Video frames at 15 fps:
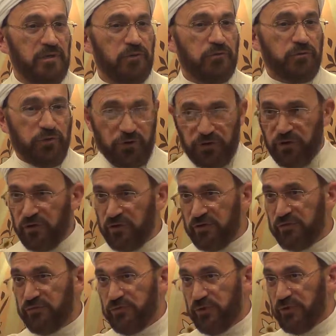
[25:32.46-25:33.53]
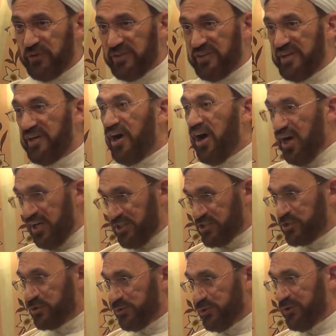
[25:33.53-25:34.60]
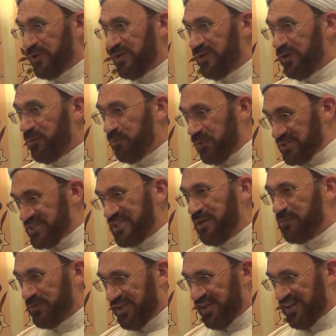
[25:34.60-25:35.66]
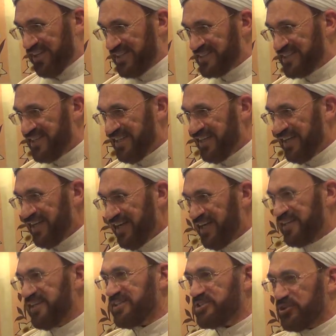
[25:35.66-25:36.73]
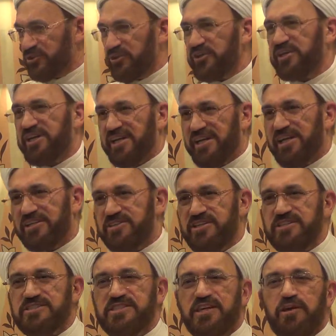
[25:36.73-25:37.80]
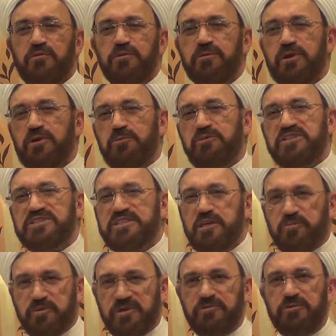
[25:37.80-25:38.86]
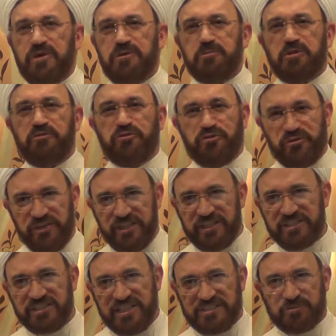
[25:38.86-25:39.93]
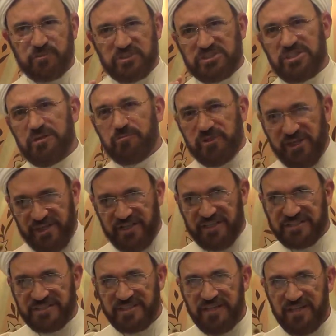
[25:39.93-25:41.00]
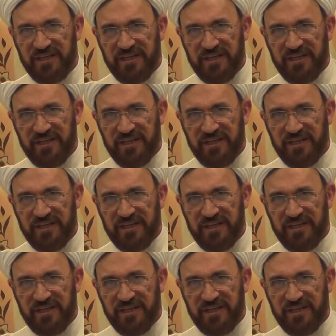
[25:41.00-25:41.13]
for the high school Muslim girls, and they said, okay, let us, we want to be separate, we want to be free, just Muslim girls,